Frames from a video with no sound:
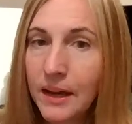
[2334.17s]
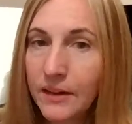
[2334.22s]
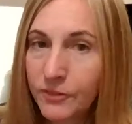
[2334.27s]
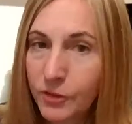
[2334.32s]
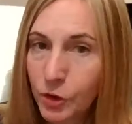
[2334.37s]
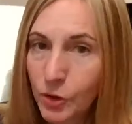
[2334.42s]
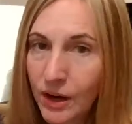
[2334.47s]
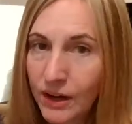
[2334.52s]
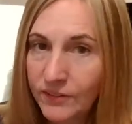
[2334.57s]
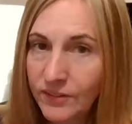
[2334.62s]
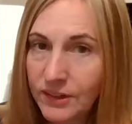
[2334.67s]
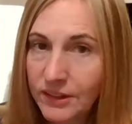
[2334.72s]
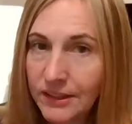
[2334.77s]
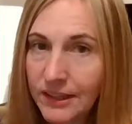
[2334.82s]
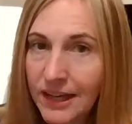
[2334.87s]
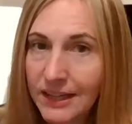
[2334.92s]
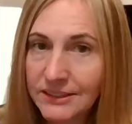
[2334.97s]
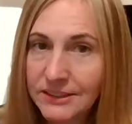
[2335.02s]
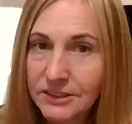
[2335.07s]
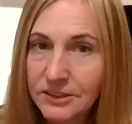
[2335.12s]
If you have a
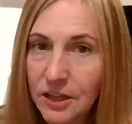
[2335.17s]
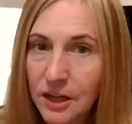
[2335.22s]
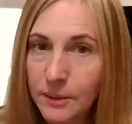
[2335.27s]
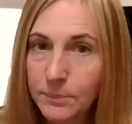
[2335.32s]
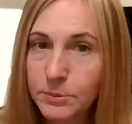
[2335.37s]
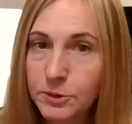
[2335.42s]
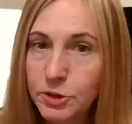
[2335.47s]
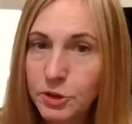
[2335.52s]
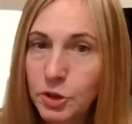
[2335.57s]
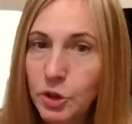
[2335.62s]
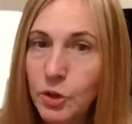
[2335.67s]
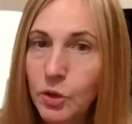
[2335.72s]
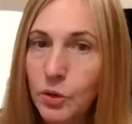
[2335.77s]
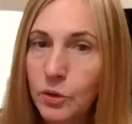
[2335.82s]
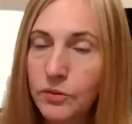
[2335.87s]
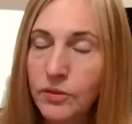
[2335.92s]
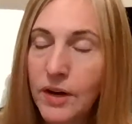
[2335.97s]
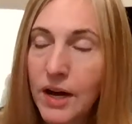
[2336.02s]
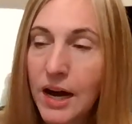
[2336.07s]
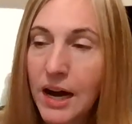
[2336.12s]
glass top
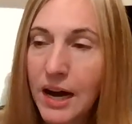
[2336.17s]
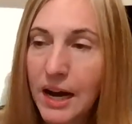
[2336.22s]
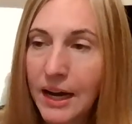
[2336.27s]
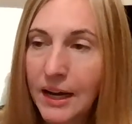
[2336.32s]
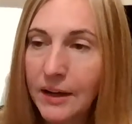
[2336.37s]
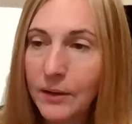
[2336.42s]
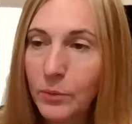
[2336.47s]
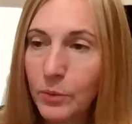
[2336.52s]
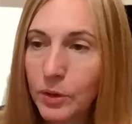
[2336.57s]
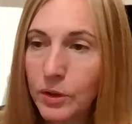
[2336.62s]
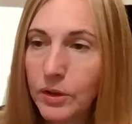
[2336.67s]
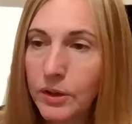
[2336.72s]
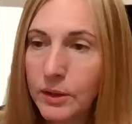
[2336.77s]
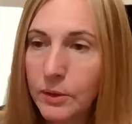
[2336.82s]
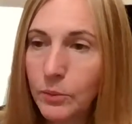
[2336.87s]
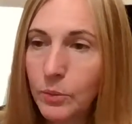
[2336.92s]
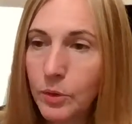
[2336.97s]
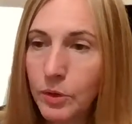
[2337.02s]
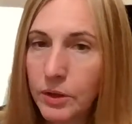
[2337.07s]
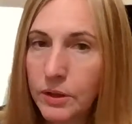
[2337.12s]
stove, I really
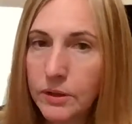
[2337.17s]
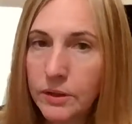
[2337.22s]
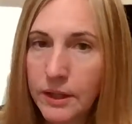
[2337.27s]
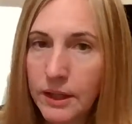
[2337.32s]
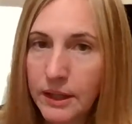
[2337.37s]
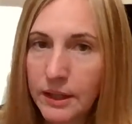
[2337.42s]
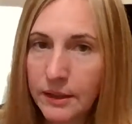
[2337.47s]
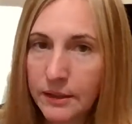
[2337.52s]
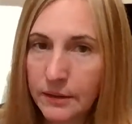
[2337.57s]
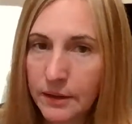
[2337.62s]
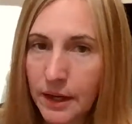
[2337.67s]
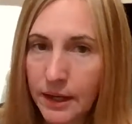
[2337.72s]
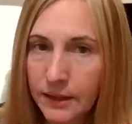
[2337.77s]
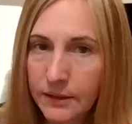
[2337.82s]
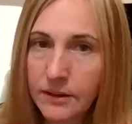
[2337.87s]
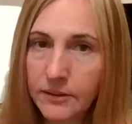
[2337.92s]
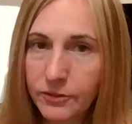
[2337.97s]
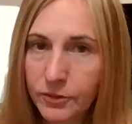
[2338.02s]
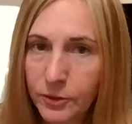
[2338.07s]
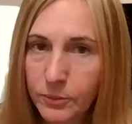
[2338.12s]
would get a
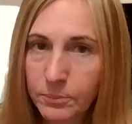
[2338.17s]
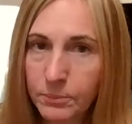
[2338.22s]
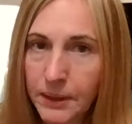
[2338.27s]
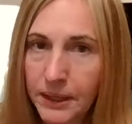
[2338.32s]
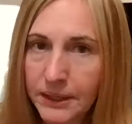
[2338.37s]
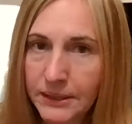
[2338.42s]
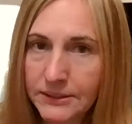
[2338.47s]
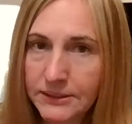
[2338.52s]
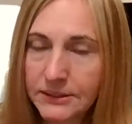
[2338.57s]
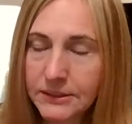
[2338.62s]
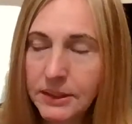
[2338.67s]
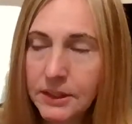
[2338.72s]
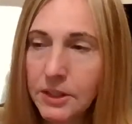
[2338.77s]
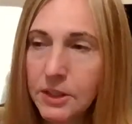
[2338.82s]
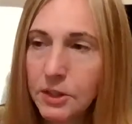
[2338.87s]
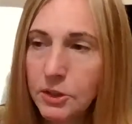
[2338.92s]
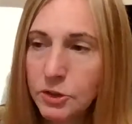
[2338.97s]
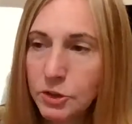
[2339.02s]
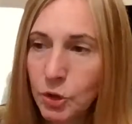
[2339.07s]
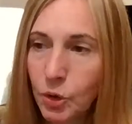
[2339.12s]
different base.
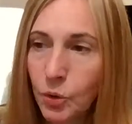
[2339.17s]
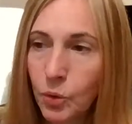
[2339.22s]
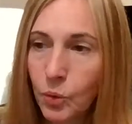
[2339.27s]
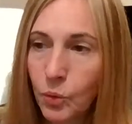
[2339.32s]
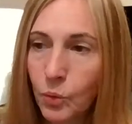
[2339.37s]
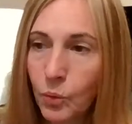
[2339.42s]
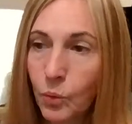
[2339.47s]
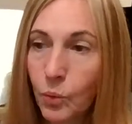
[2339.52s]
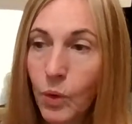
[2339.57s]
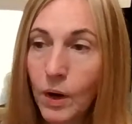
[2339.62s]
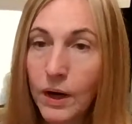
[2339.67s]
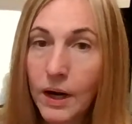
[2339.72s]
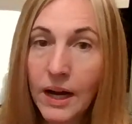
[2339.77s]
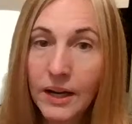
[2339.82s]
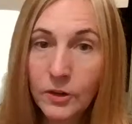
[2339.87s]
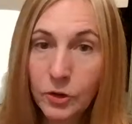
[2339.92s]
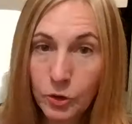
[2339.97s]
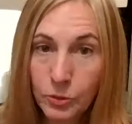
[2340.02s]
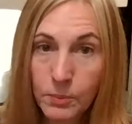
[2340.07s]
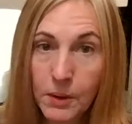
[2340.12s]
So what
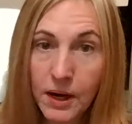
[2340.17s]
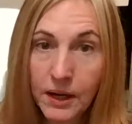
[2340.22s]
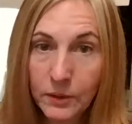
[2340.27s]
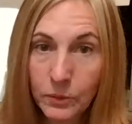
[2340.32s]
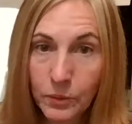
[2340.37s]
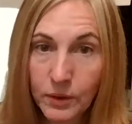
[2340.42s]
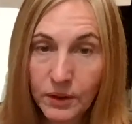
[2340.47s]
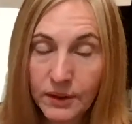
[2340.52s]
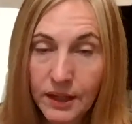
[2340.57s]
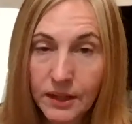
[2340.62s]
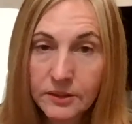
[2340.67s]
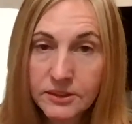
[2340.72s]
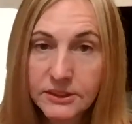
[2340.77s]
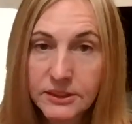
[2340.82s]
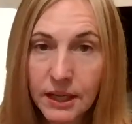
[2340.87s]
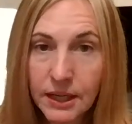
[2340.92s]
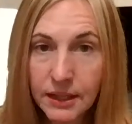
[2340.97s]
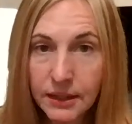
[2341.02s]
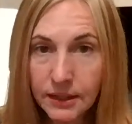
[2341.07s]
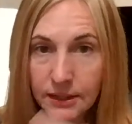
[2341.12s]
I do mine with
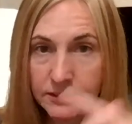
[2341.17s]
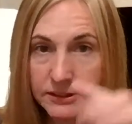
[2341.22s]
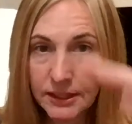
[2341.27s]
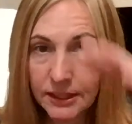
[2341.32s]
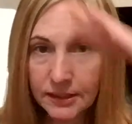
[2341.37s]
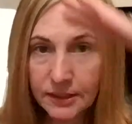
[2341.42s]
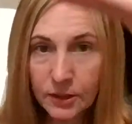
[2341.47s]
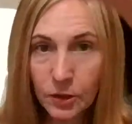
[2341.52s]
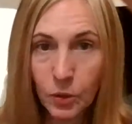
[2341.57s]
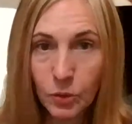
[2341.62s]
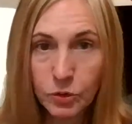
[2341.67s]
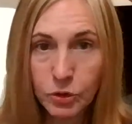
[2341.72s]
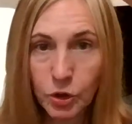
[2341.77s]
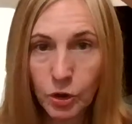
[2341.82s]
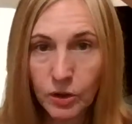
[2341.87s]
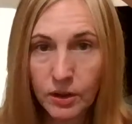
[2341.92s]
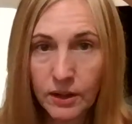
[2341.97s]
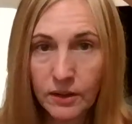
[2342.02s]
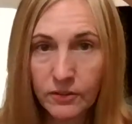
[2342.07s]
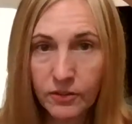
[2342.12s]
outside is like the old
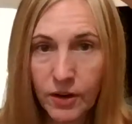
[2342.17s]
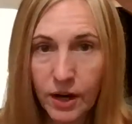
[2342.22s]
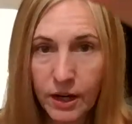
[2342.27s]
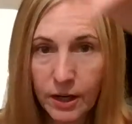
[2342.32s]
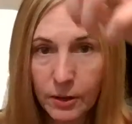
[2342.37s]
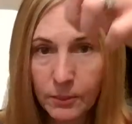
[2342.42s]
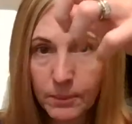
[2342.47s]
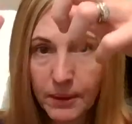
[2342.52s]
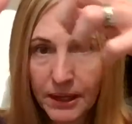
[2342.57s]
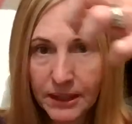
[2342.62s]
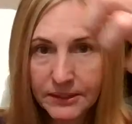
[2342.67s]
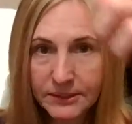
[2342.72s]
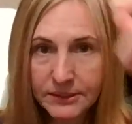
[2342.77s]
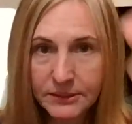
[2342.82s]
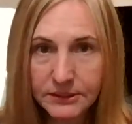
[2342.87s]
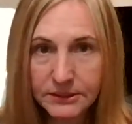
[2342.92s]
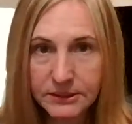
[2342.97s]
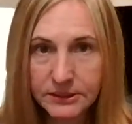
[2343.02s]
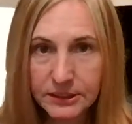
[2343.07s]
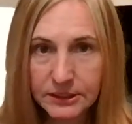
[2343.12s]
turkey fryer base
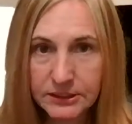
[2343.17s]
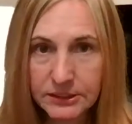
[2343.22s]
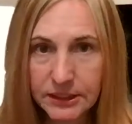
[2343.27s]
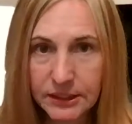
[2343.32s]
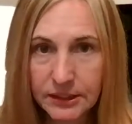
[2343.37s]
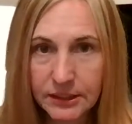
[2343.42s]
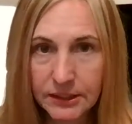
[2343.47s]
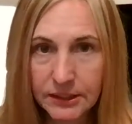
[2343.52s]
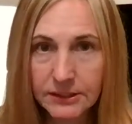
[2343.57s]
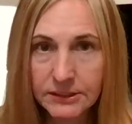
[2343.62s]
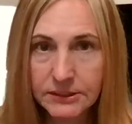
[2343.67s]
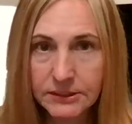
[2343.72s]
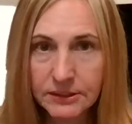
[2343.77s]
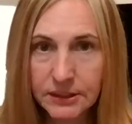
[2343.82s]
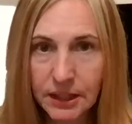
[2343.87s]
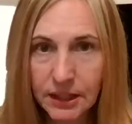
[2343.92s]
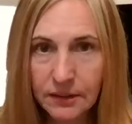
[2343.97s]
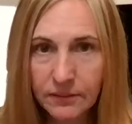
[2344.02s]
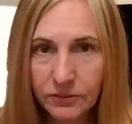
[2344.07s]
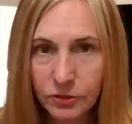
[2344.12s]
that sits like this,
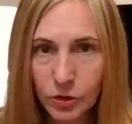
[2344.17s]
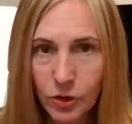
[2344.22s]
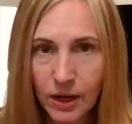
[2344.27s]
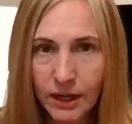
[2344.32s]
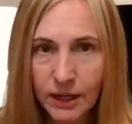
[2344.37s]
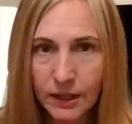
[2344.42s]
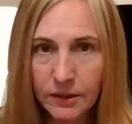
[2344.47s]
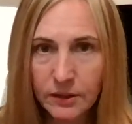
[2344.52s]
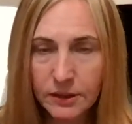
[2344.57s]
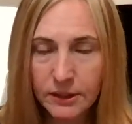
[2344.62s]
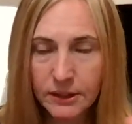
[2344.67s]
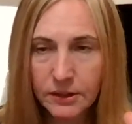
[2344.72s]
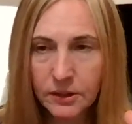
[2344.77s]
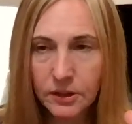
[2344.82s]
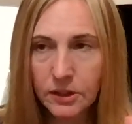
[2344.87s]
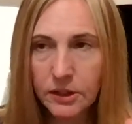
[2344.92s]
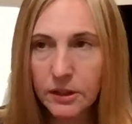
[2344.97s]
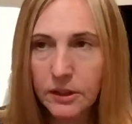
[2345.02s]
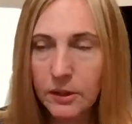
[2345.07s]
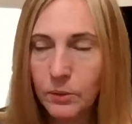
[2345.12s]
kind of triangle-y
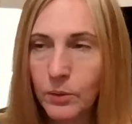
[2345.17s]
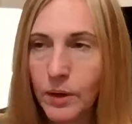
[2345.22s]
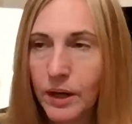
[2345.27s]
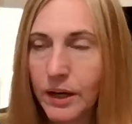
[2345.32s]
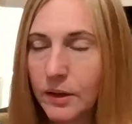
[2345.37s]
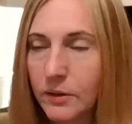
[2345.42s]
looking and